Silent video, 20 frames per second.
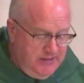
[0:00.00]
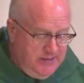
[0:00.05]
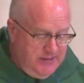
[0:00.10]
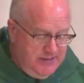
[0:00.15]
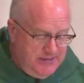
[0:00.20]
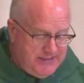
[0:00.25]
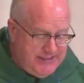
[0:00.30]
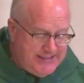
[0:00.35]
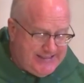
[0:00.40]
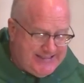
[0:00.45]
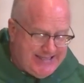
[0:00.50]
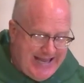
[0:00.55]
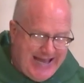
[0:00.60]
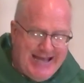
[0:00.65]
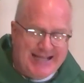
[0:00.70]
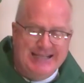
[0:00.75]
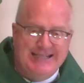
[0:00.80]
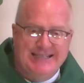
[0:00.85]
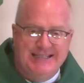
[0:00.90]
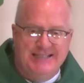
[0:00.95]
It's a
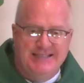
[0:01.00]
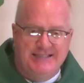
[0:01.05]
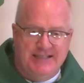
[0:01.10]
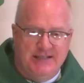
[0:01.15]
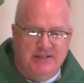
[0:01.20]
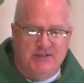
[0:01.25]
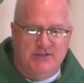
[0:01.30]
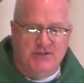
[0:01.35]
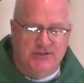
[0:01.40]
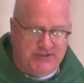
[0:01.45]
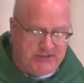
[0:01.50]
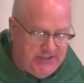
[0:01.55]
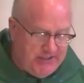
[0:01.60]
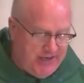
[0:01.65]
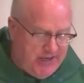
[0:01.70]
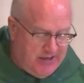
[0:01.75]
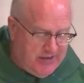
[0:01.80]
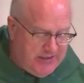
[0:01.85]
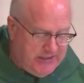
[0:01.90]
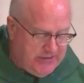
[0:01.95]
sadly cynical
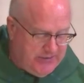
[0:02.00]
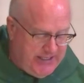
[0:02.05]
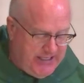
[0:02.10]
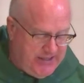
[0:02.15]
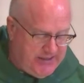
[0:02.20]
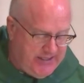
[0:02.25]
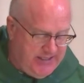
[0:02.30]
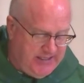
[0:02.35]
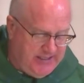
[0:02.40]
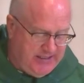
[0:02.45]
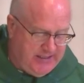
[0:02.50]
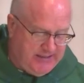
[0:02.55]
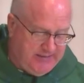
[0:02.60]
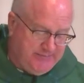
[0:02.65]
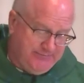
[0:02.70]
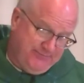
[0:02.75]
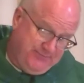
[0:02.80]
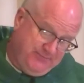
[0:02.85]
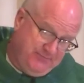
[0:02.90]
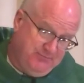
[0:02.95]
scenario, I think,
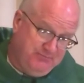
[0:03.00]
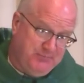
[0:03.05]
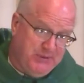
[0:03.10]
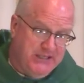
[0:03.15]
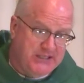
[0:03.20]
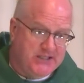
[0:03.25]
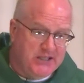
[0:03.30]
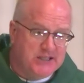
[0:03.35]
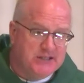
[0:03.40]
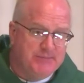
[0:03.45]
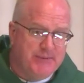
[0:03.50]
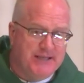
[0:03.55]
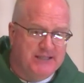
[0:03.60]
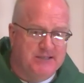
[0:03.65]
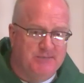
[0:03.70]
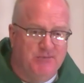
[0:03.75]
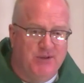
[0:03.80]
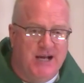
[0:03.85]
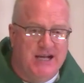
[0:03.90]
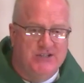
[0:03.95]
but it does make
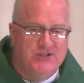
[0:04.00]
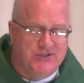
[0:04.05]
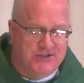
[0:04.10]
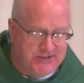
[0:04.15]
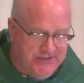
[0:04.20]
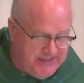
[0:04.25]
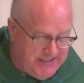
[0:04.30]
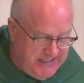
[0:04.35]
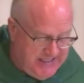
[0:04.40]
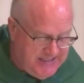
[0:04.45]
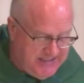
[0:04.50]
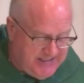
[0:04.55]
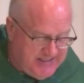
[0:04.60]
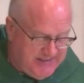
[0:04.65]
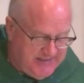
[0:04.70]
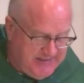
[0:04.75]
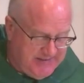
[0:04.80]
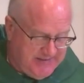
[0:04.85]
some logical sense.